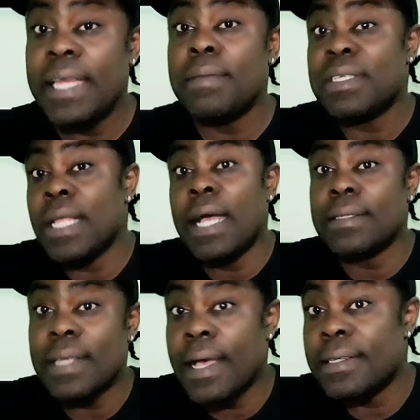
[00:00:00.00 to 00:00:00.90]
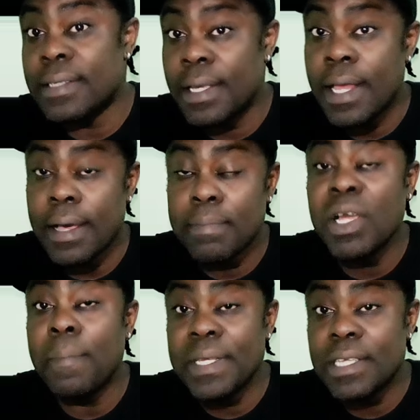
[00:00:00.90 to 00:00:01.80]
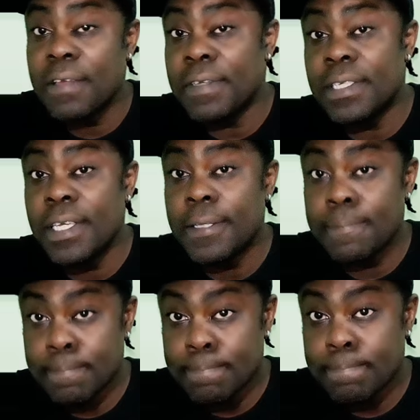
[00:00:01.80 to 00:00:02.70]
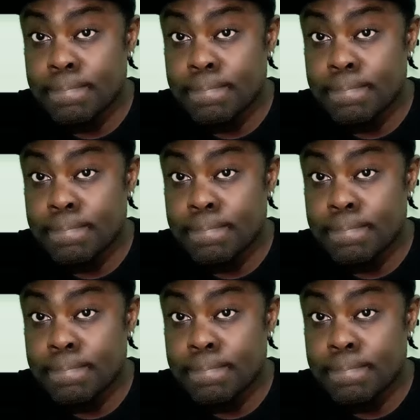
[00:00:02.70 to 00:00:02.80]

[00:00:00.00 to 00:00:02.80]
my name is Dancehall Skilla. Big up yourself, you see?